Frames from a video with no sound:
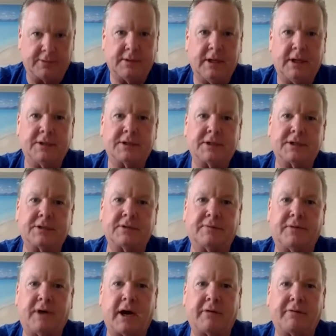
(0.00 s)
and sister
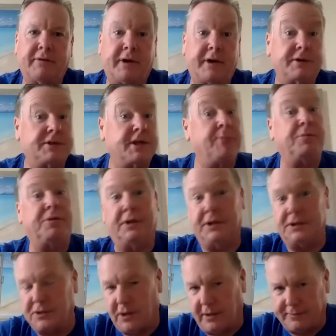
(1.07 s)
firefighters and
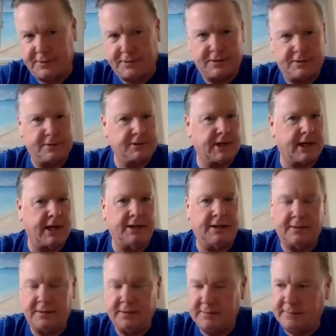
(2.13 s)
police officers
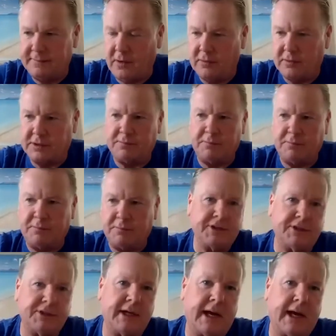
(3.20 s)
and folks,
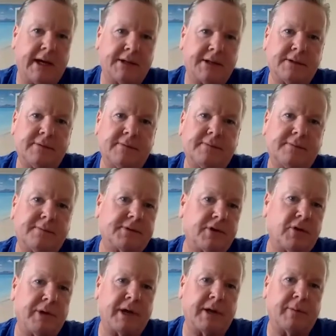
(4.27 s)
moms and dads of so
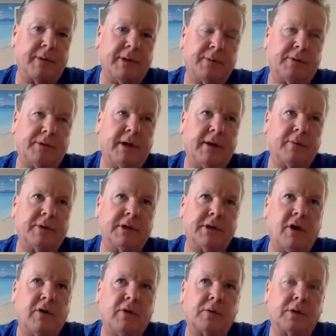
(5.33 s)
many people that we
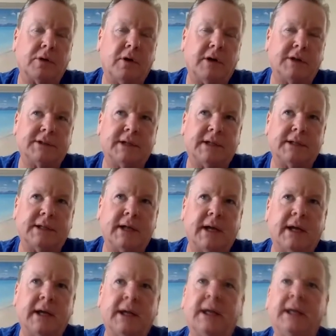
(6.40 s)
know were lost that day,
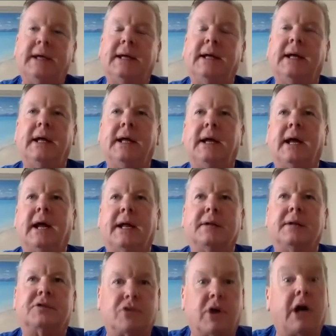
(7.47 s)

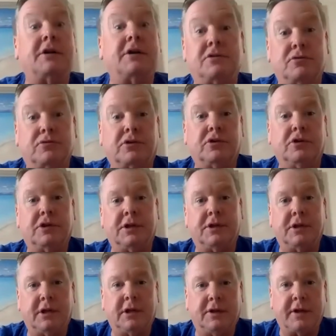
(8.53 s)
and tried to do good
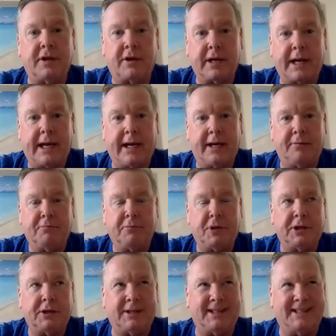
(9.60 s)
in their name.
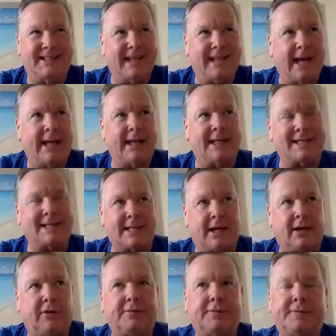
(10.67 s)
But the day
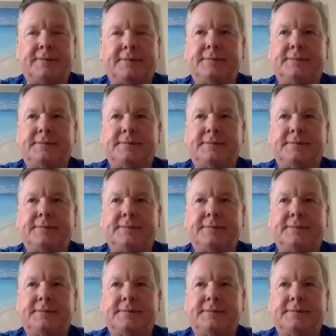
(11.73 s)
itself,